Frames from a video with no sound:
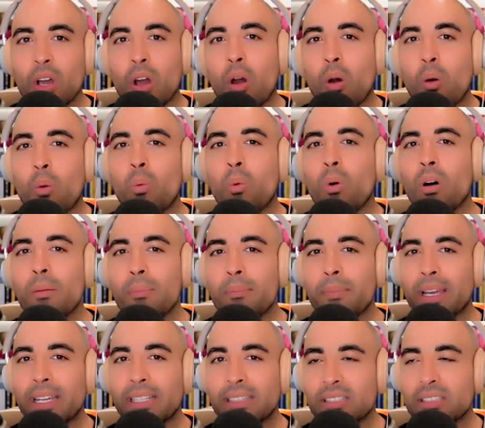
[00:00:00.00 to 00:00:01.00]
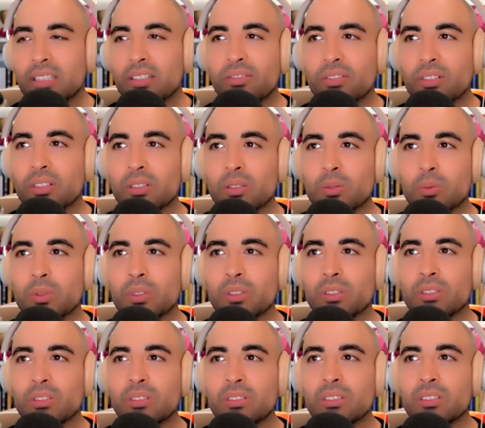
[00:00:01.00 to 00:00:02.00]
What made the difference
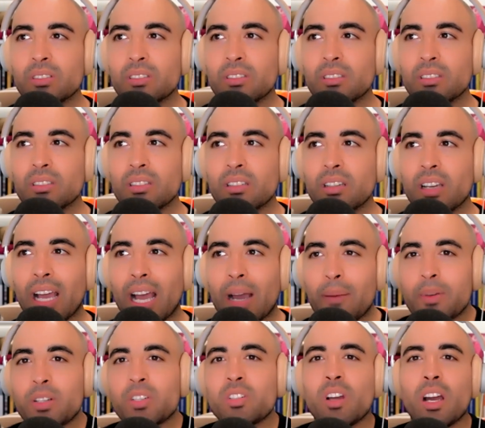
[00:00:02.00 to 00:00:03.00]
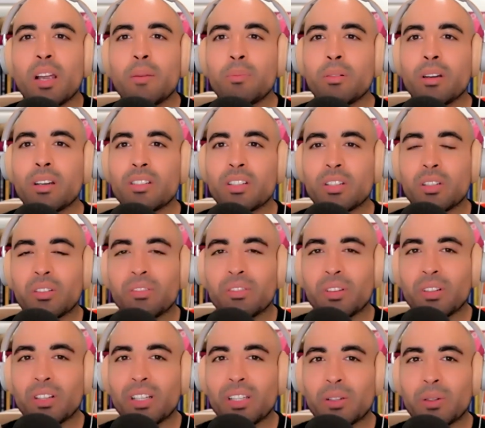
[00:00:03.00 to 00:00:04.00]
was how much time pressure you
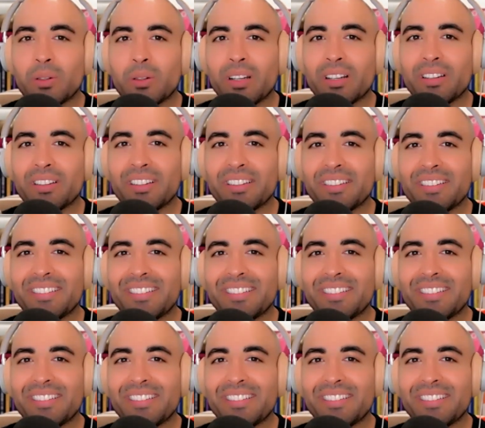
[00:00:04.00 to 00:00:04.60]
felt like you were under.